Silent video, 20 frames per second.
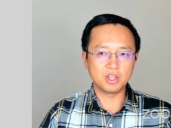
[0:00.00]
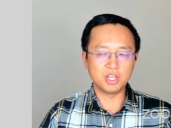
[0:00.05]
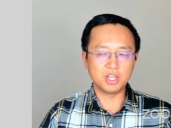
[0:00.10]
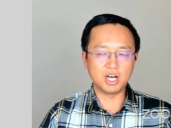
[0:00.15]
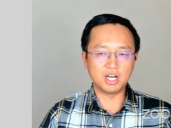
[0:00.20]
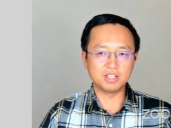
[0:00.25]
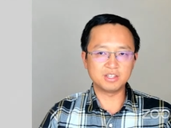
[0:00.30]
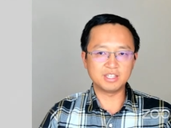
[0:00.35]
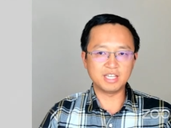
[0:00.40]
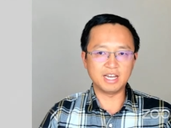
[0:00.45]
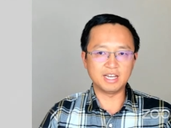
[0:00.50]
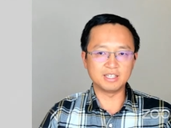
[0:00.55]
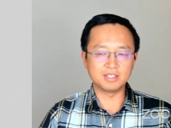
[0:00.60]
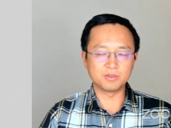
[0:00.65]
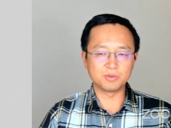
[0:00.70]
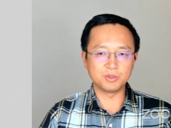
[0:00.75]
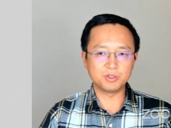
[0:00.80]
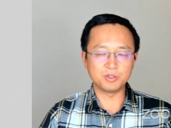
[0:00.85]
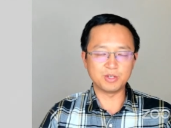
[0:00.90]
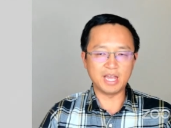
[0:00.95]
thought
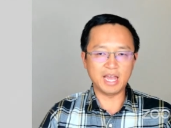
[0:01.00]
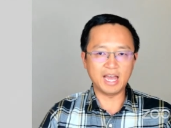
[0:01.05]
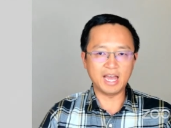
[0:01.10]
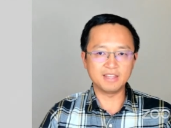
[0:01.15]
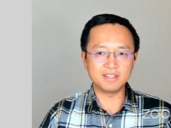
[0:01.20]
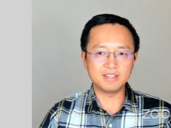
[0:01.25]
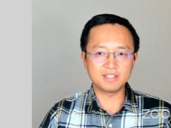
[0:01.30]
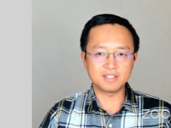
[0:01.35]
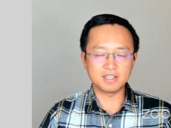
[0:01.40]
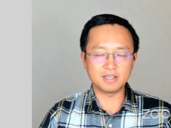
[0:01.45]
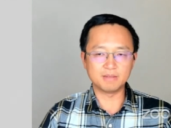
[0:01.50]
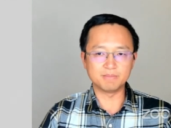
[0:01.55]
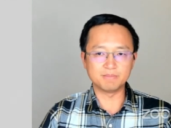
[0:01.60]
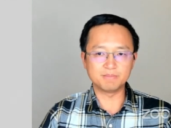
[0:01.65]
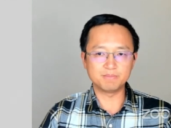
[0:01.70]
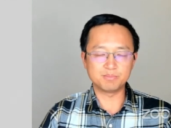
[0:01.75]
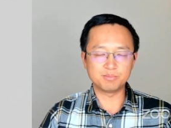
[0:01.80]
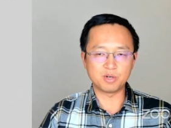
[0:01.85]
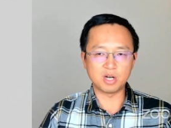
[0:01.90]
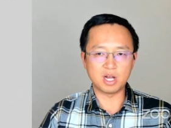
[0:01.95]
that we should add
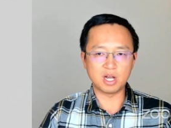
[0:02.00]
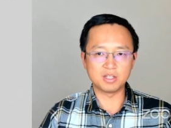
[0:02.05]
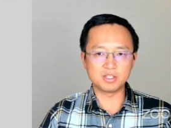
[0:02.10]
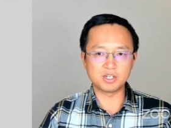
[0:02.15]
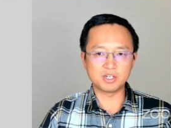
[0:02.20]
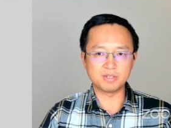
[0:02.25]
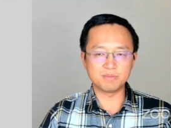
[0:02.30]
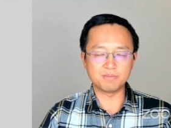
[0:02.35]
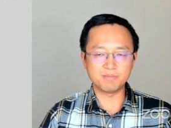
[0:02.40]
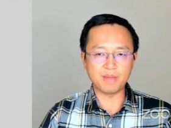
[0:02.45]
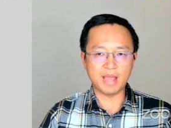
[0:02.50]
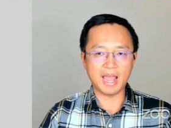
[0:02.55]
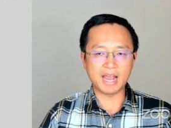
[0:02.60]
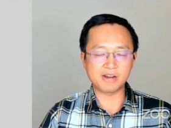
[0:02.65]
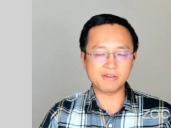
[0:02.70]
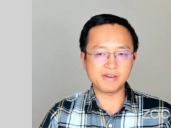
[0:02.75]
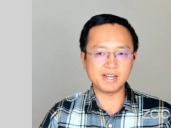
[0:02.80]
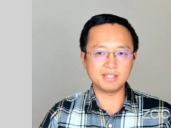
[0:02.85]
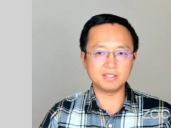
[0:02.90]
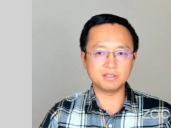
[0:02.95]
some broader
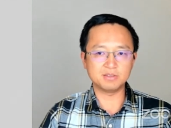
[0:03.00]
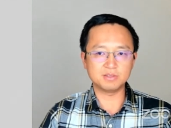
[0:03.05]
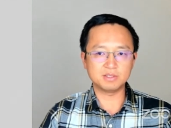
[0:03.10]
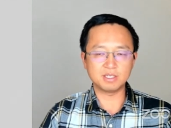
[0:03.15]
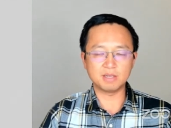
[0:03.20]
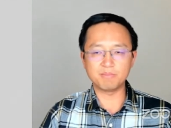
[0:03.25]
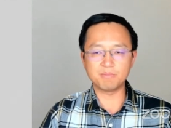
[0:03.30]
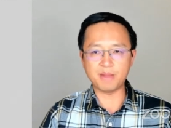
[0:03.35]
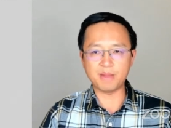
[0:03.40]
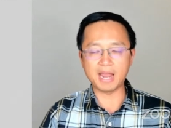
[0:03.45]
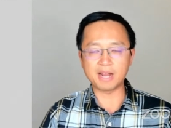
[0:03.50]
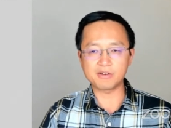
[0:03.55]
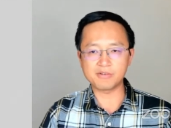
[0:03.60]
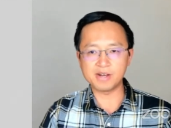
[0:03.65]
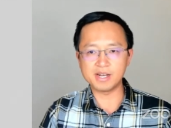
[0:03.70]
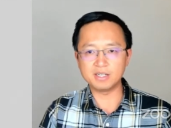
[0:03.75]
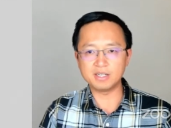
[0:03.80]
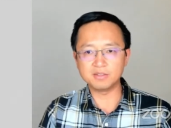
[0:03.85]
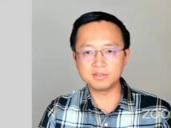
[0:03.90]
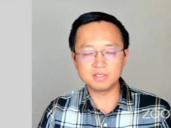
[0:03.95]
background, some
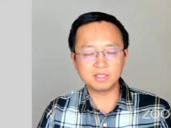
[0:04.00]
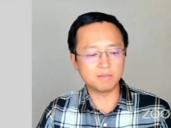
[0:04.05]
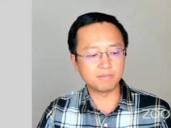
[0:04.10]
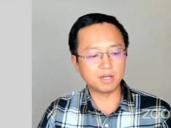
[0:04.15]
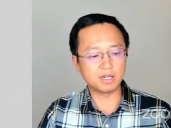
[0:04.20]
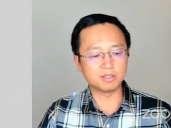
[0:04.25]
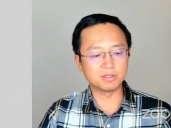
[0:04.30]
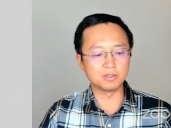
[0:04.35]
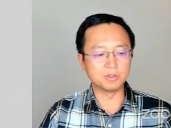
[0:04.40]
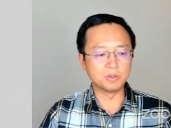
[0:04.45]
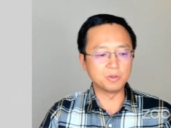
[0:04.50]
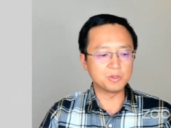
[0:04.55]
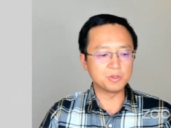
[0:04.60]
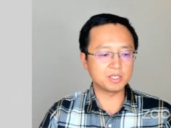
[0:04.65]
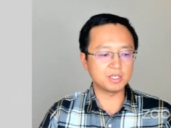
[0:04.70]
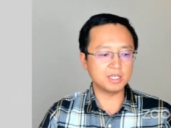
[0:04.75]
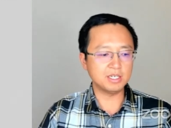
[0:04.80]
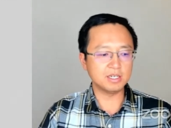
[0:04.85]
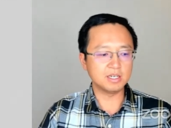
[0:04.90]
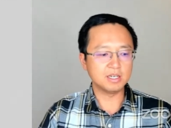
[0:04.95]
background about
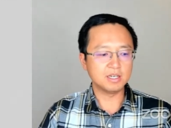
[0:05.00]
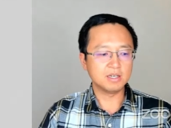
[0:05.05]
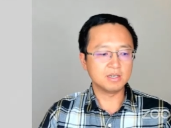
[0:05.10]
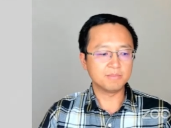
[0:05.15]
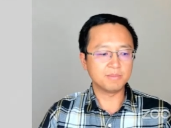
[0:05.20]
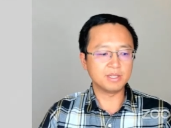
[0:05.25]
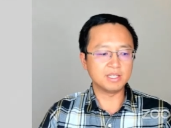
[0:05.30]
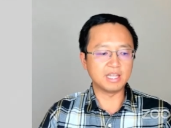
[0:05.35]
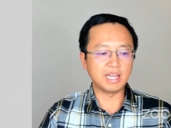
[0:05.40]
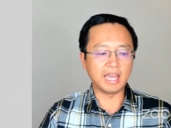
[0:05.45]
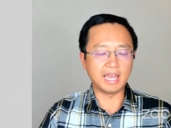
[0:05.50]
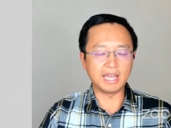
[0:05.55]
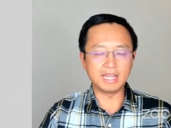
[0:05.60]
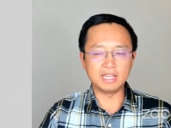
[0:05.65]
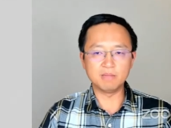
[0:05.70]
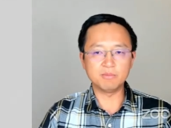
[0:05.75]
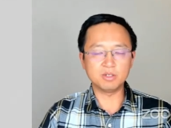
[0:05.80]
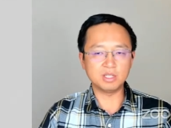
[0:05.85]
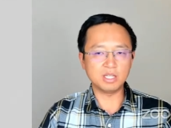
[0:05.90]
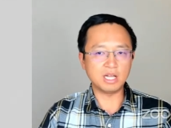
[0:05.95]
Lucy being an
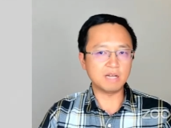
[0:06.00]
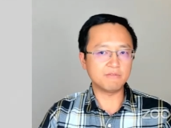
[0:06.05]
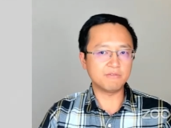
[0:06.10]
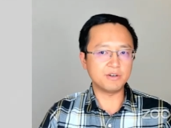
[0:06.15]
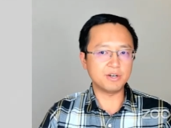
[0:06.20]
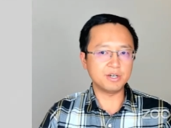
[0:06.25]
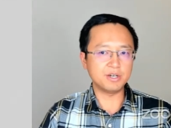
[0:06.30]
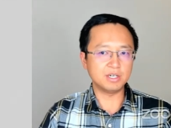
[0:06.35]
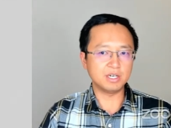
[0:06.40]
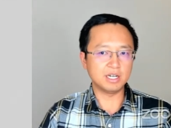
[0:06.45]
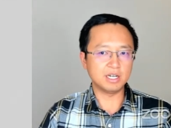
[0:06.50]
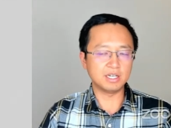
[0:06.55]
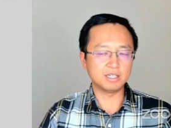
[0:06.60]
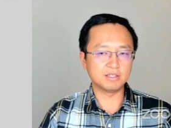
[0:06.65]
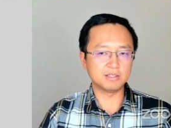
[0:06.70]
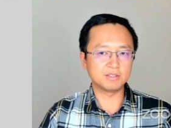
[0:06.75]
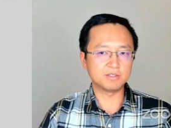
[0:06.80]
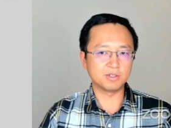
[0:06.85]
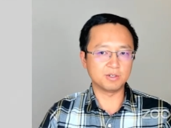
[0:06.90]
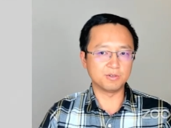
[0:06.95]
animal lover,
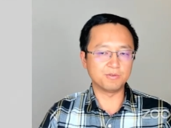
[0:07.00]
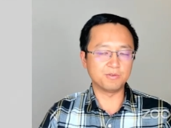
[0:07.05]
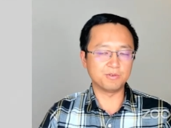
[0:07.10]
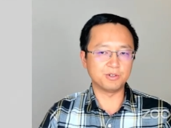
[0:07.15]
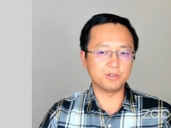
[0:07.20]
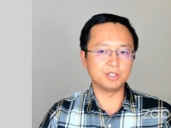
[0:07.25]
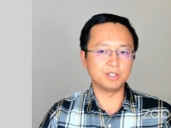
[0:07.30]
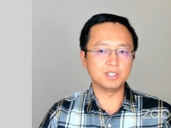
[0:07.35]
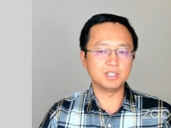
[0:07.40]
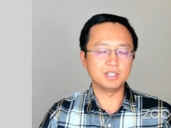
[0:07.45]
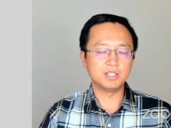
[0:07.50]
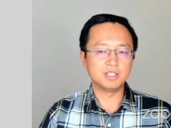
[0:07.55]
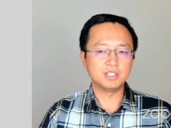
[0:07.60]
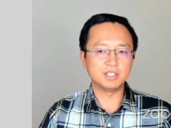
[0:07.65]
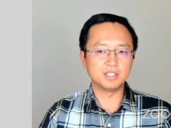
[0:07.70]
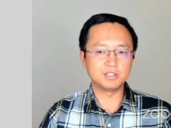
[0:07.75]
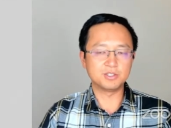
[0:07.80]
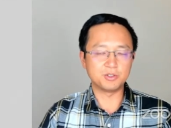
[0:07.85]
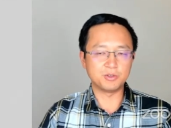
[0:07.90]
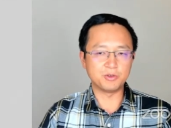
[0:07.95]
and so for
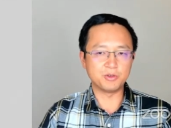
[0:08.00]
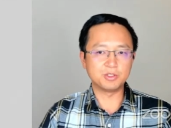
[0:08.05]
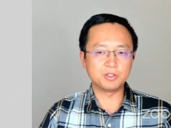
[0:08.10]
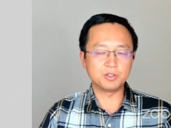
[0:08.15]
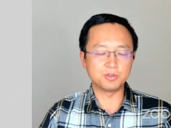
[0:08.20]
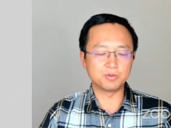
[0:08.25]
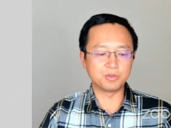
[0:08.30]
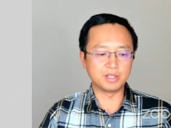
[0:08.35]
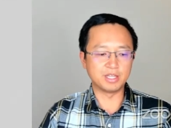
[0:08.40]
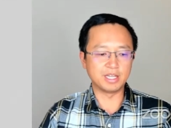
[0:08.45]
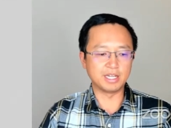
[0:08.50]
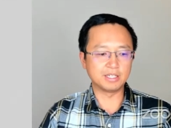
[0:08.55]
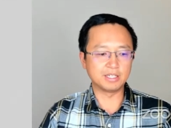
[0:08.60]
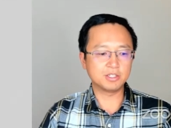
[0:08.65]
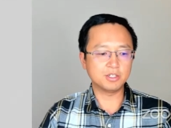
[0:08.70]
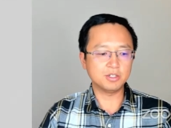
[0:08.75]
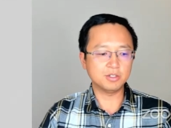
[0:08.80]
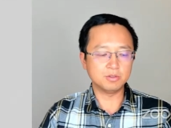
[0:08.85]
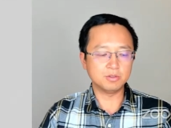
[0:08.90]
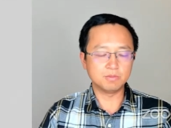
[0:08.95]
the student to relate
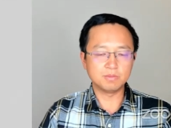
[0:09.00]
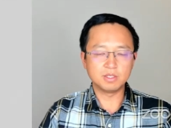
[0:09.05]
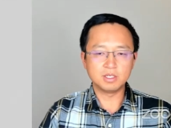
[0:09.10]
to.